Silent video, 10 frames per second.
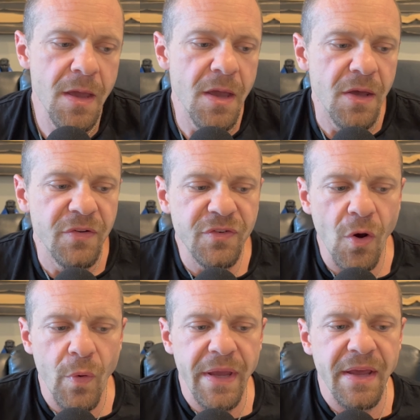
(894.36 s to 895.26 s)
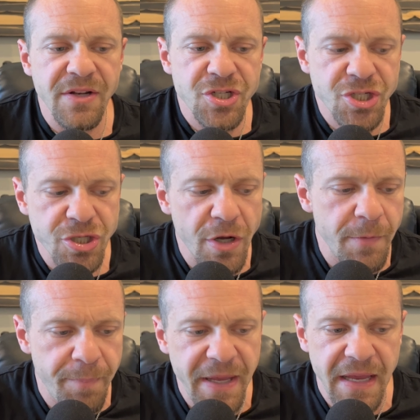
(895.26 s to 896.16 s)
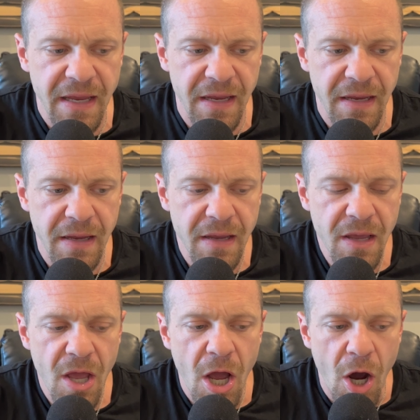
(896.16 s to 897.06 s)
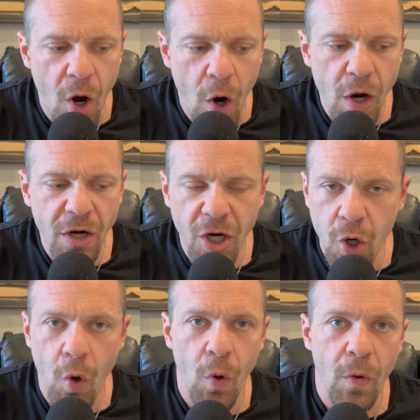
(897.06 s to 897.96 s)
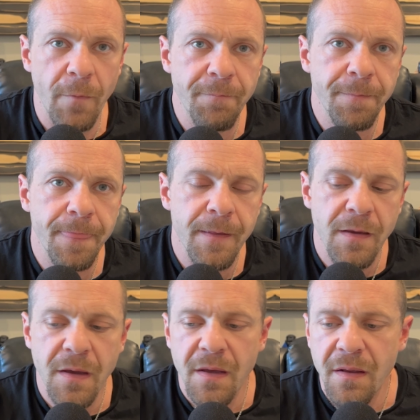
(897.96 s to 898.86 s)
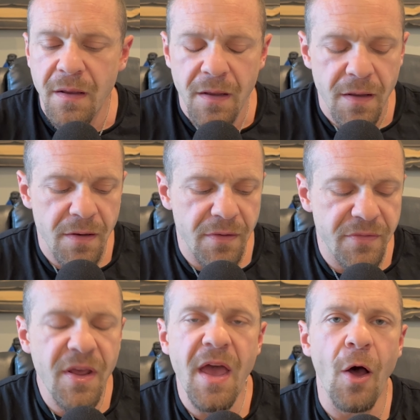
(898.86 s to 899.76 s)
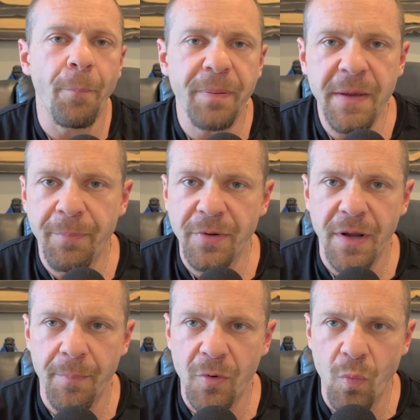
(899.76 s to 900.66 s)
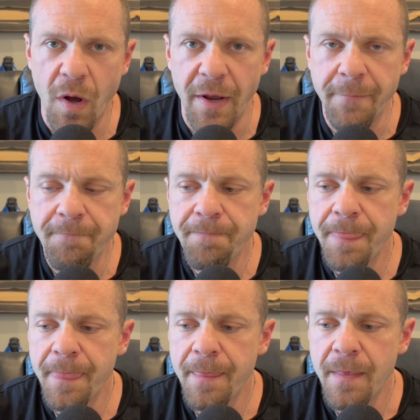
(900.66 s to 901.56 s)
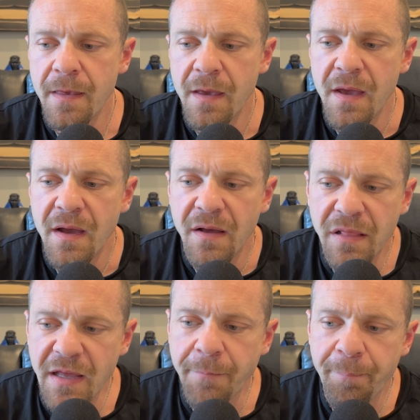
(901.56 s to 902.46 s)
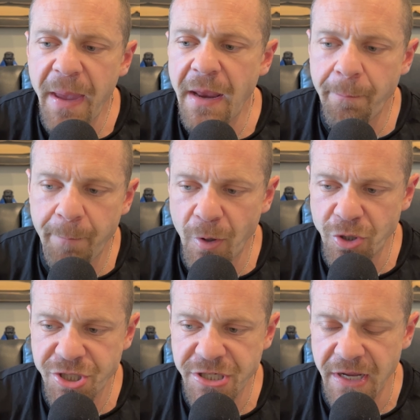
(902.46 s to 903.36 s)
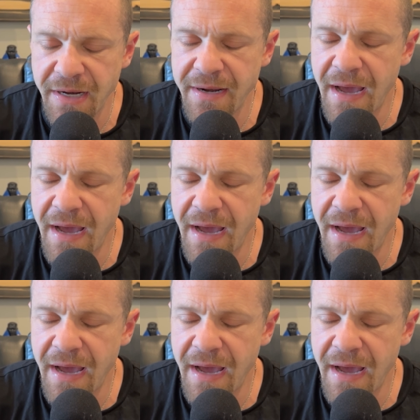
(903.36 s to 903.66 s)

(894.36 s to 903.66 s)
So it should be our goal to help people, number one. Clickbait bullshit, and I